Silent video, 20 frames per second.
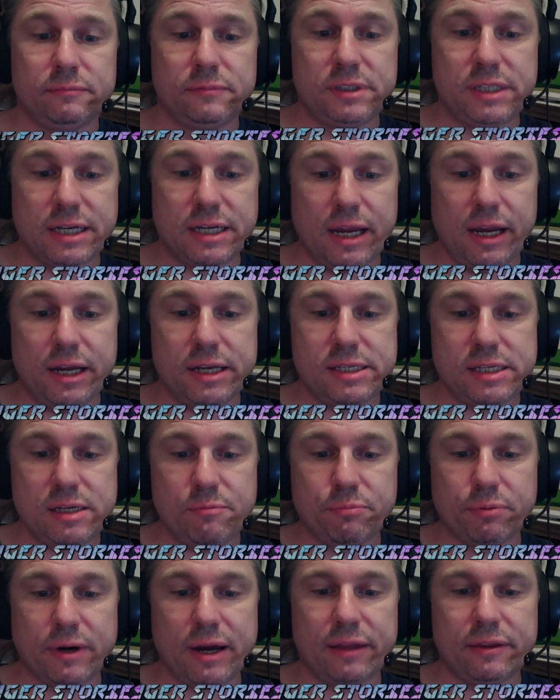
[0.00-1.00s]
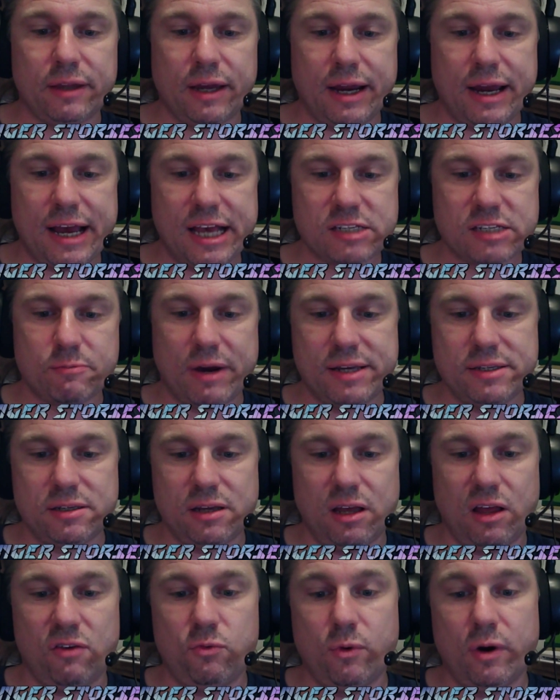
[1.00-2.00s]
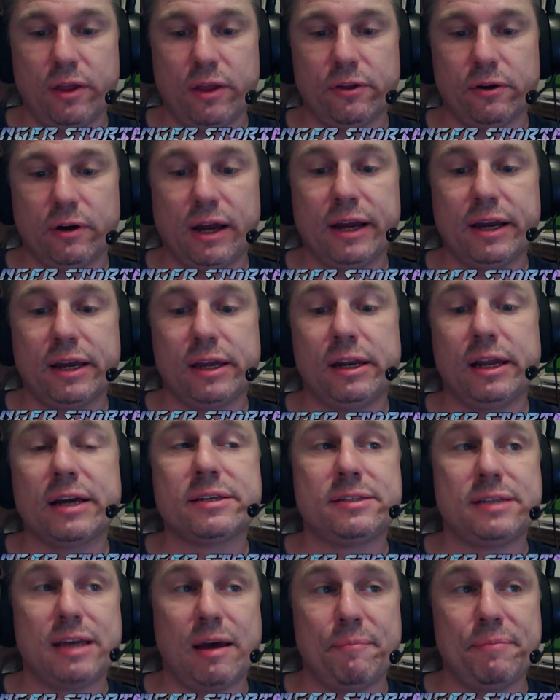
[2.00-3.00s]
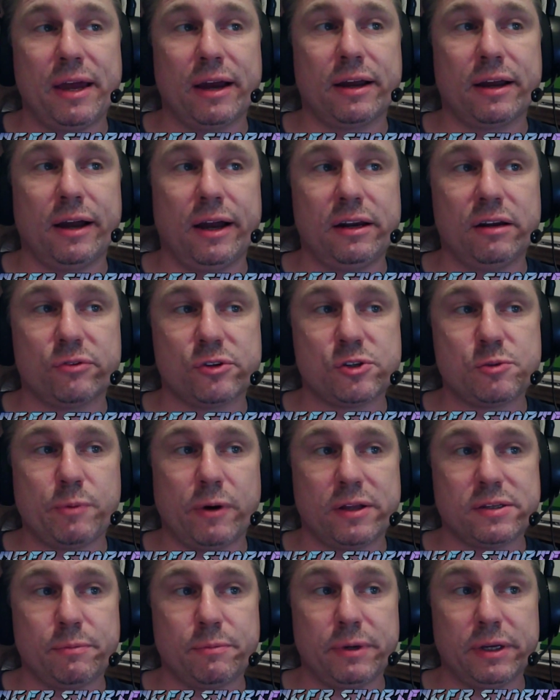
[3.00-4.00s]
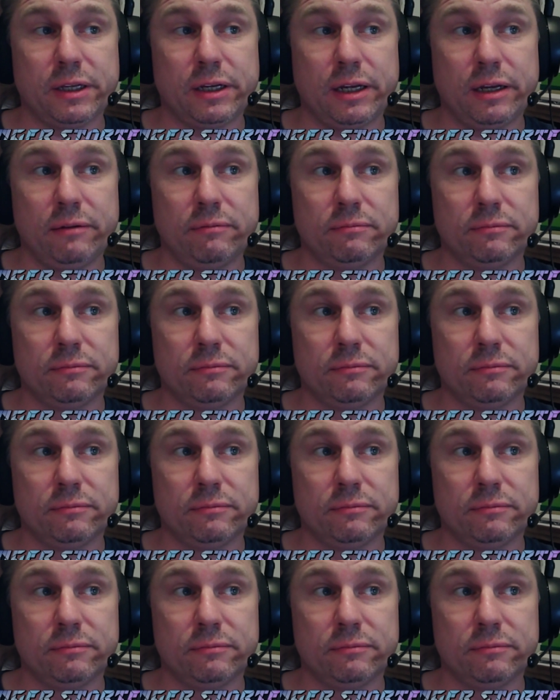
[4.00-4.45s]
Taking a deep breath, I ask myself whether I can accept that kind of responsibility.